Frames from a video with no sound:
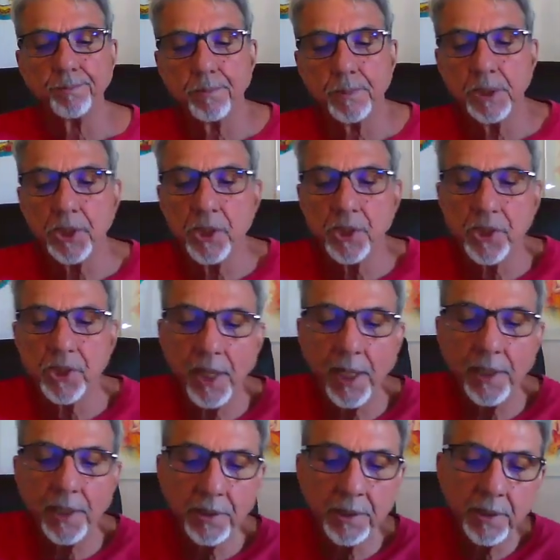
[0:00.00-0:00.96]

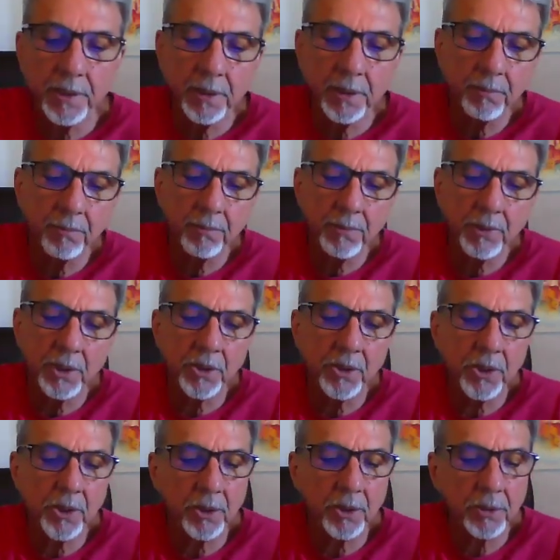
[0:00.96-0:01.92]
Initiating
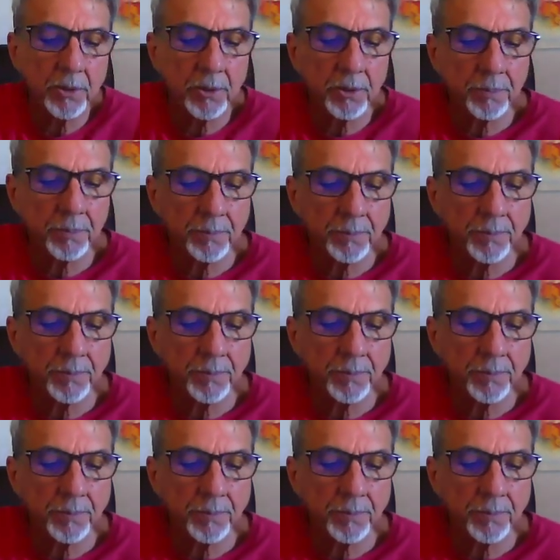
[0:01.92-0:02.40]
teachers.